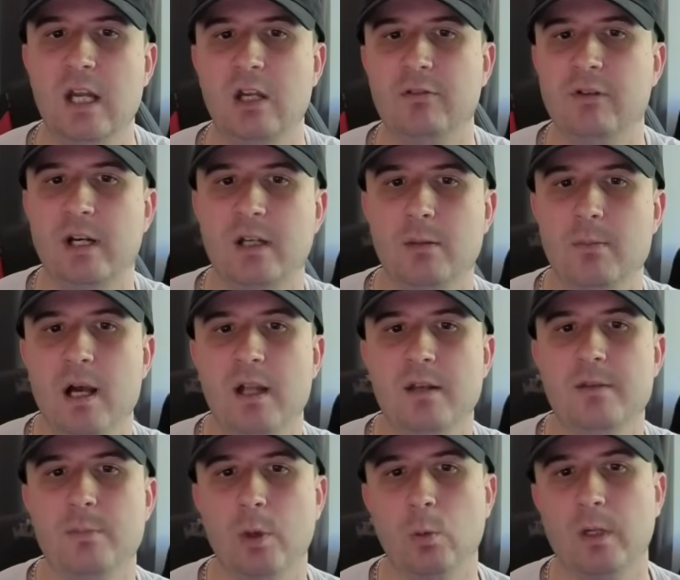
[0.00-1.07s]

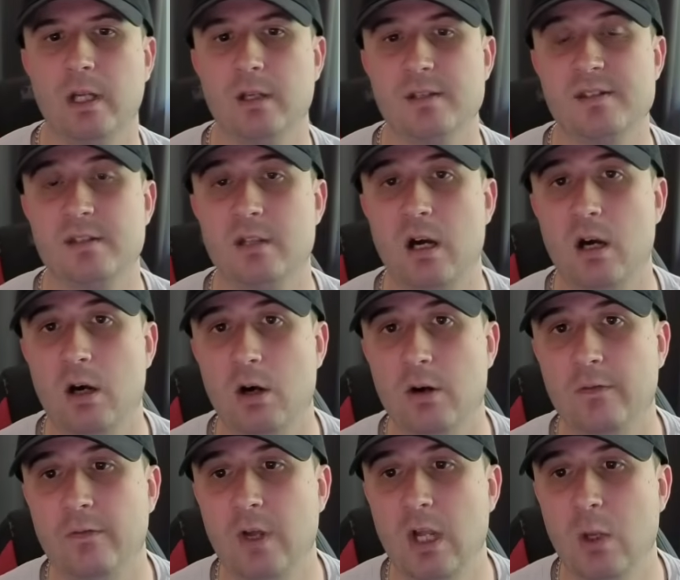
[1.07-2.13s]
recommend. But we're going to start
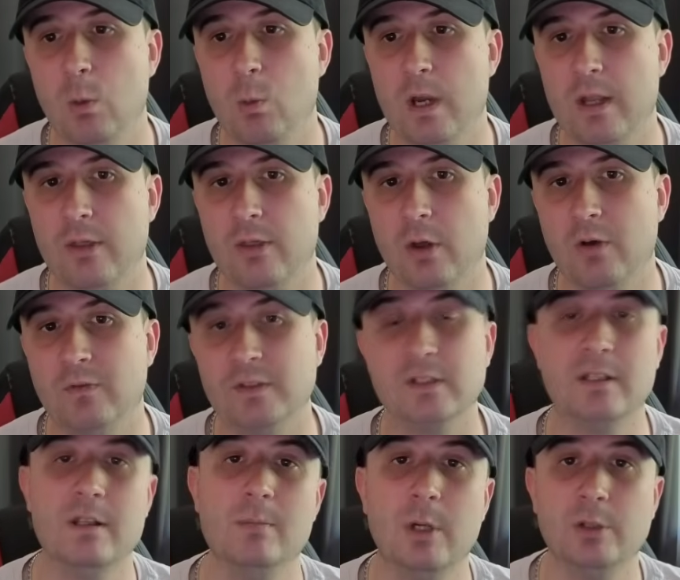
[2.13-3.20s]
off with
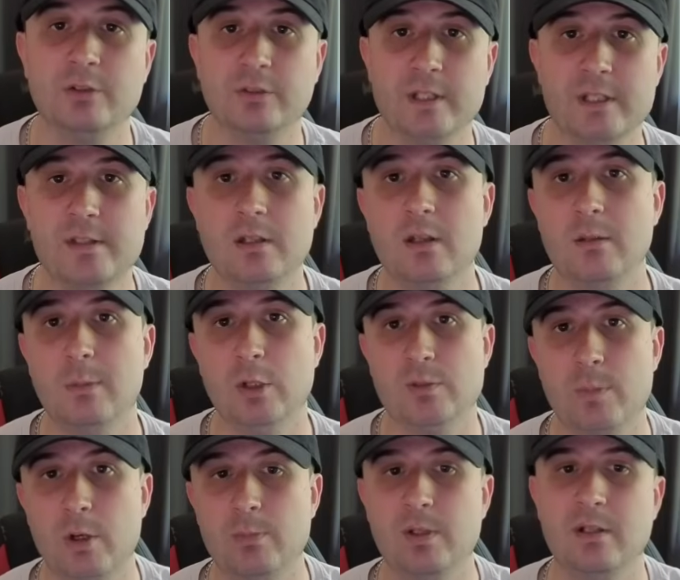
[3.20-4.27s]
obviously the most recent, the most
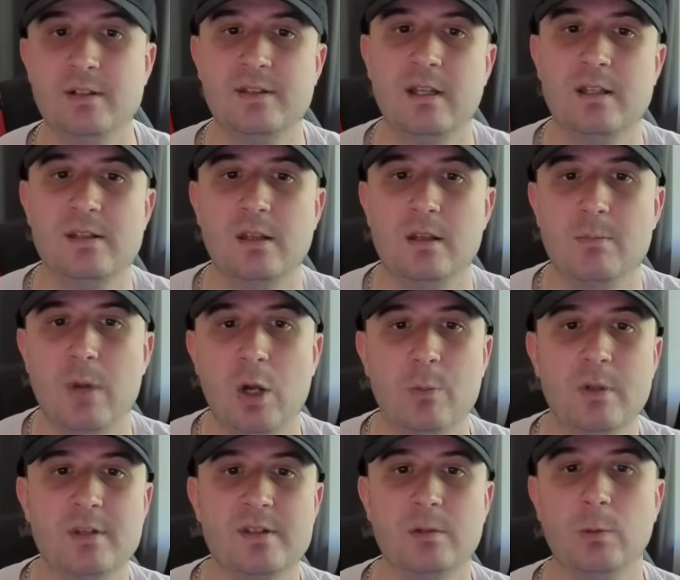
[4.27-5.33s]
popular sets at the
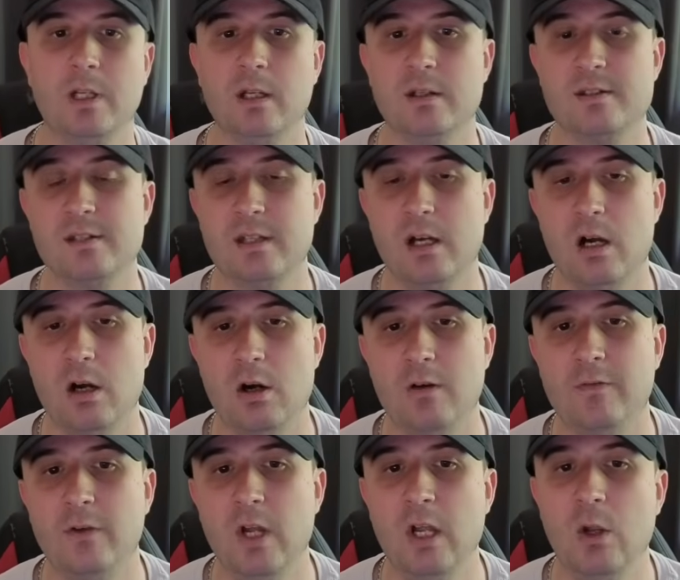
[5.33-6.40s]
moment. So we're going to start
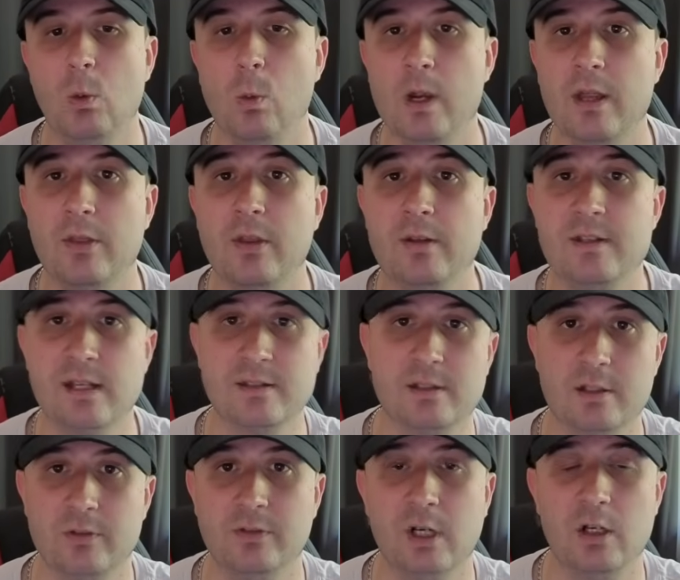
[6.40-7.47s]
off with
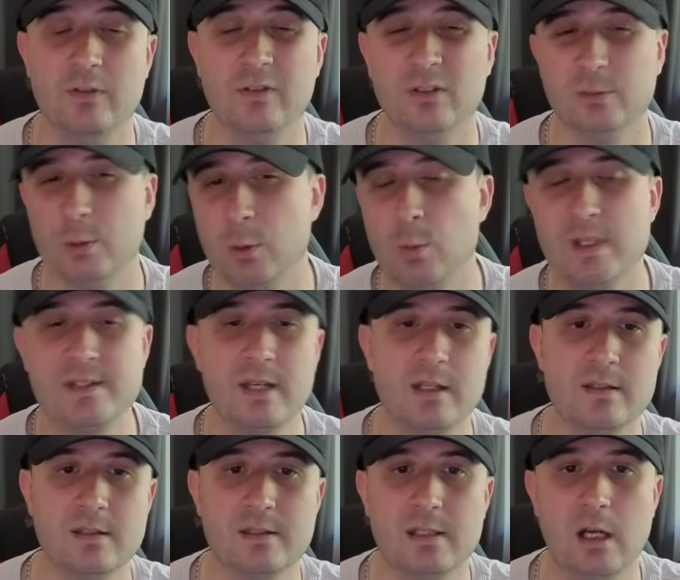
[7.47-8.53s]
Destined Rivals. We always tend
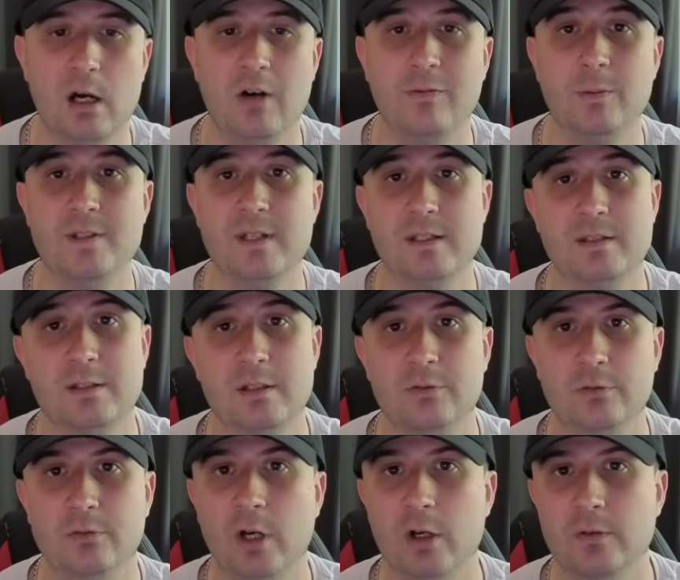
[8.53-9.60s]
to start off with
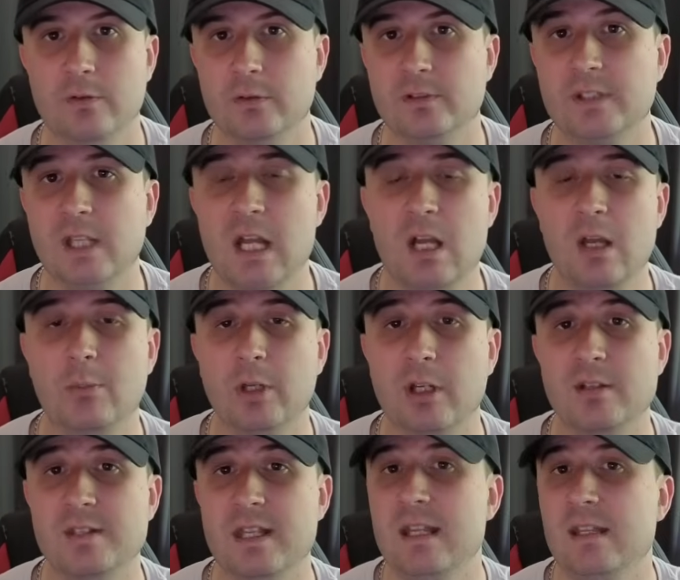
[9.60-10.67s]
Destined Rivals
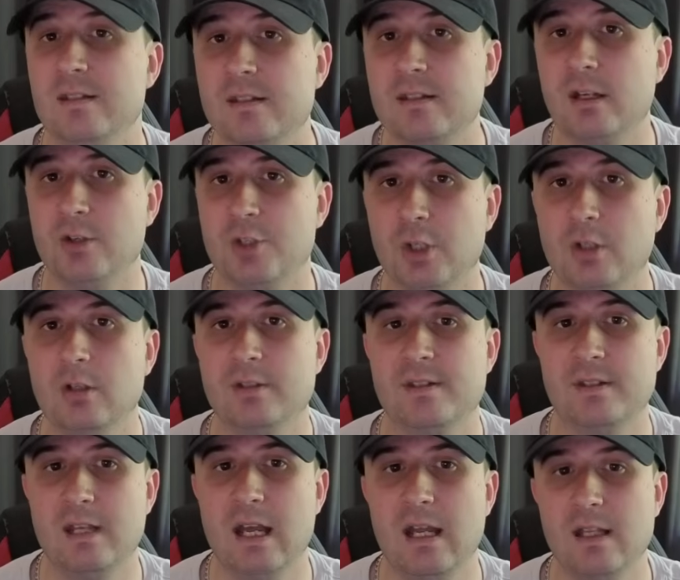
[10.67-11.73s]
because it is such a good
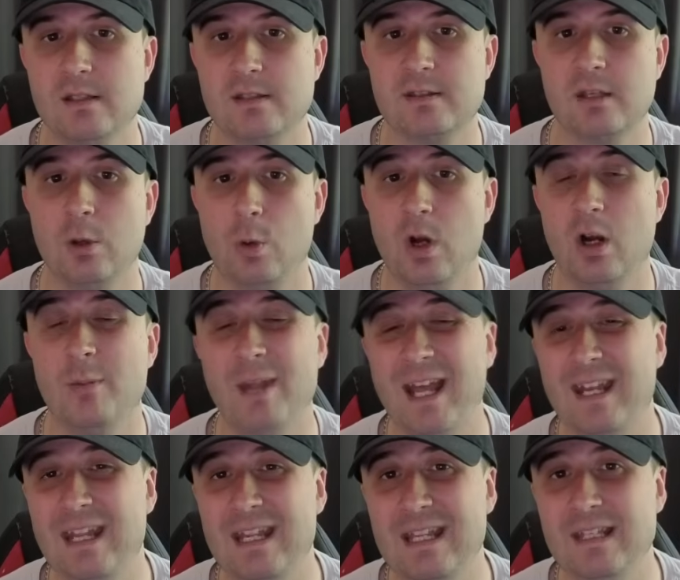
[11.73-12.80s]
set, it's so hype, and
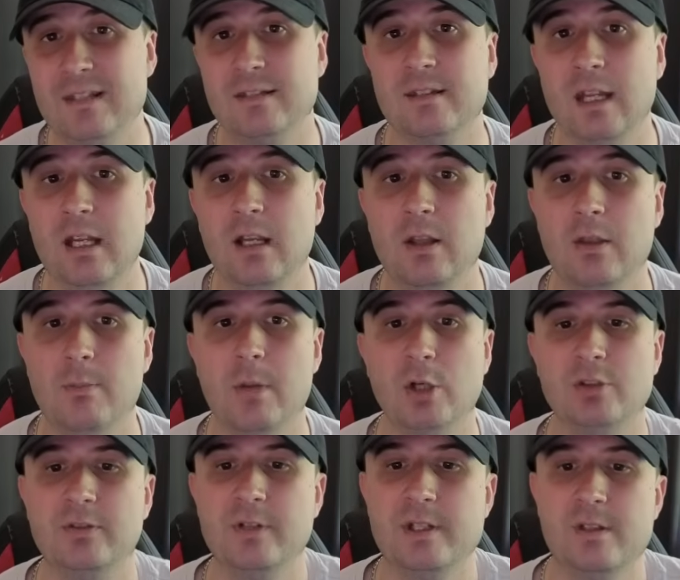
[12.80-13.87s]
it is the
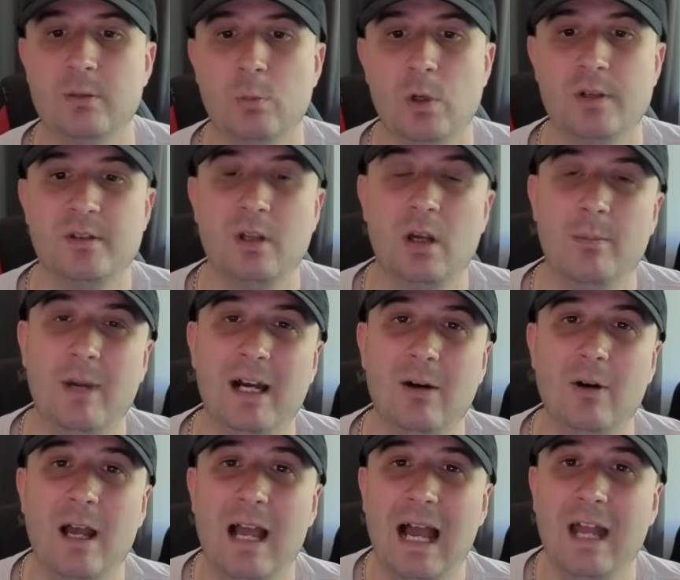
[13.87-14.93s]
most recent one to come out.
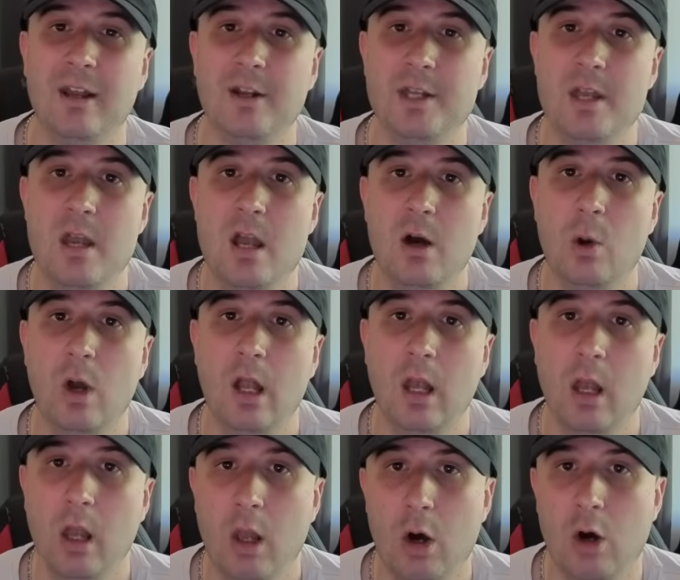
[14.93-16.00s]
And I know a
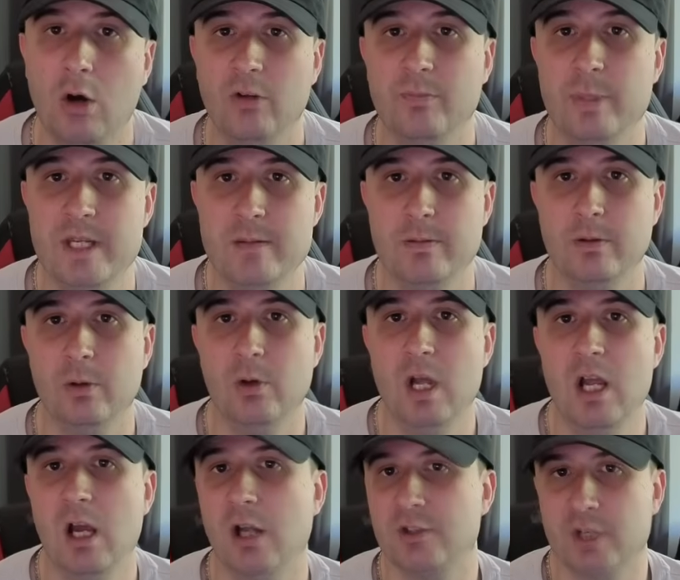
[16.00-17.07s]
lot of people
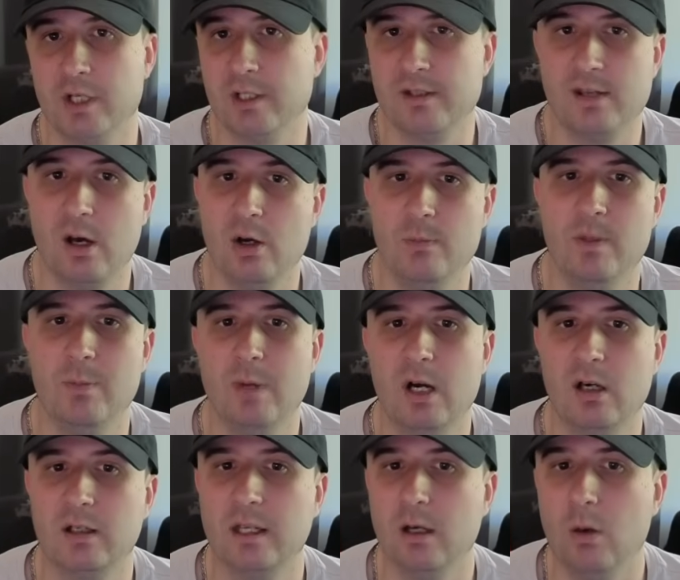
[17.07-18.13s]
are trying to time the
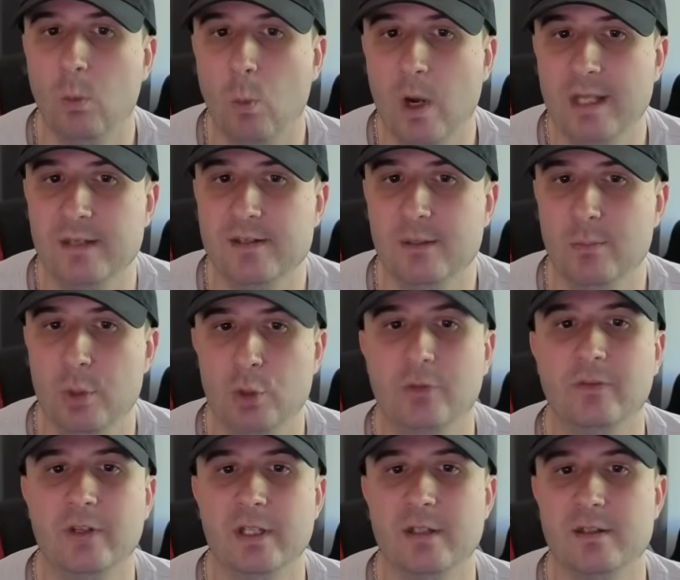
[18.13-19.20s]
market on when to move
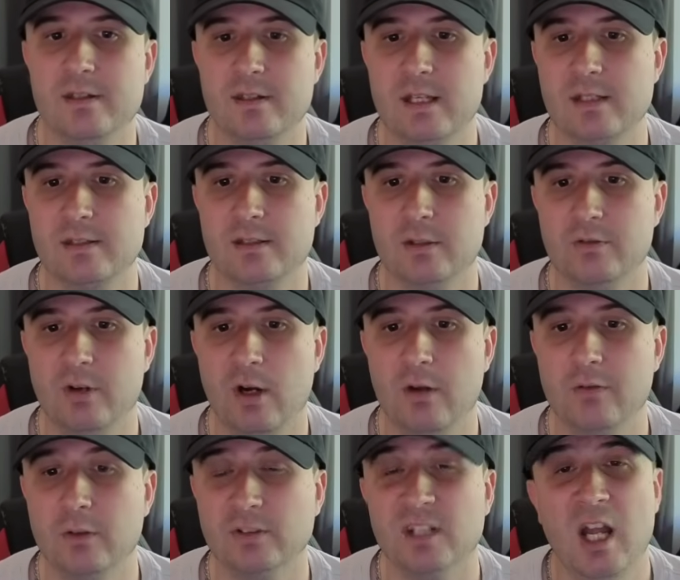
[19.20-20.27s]
into Destined
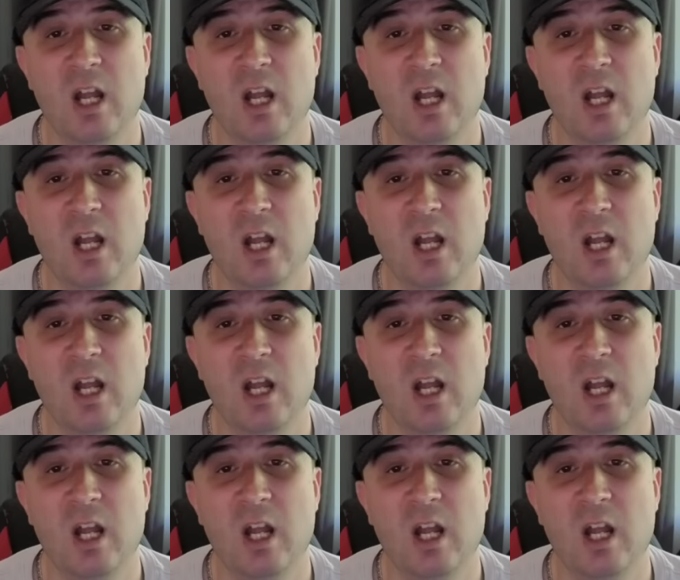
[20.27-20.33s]
Rivals.